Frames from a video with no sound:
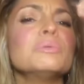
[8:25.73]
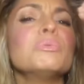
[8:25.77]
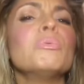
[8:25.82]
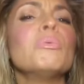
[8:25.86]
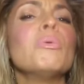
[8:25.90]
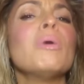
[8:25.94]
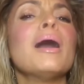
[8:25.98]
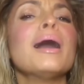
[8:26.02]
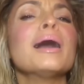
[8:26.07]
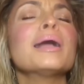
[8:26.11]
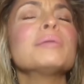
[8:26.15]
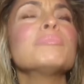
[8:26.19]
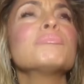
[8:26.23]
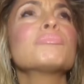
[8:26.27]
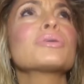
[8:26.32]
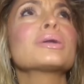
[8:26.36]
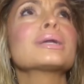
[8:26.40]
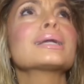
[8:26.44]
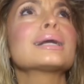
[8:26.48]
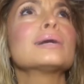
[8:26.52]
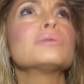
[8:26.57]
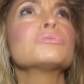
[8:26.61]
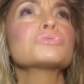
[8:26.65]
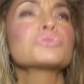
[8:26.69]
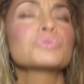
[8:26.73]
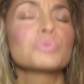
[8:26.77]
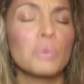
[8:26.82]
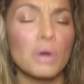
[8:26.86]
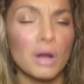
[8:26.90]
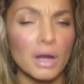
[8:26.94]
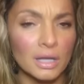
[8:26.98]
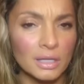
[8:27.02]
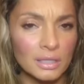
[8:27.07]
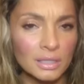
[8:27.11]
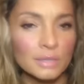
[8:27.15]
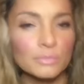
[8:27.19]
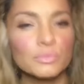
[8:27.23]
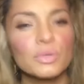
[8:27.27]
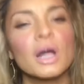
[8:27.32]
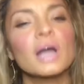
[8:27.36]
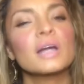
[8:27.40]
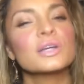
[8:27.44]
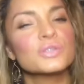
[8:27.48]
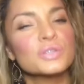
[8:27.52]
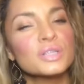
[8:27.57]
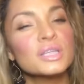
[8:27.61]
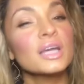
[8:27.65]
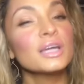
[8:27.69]
Why breakouts? Why? Well,
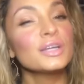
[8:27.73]
actually,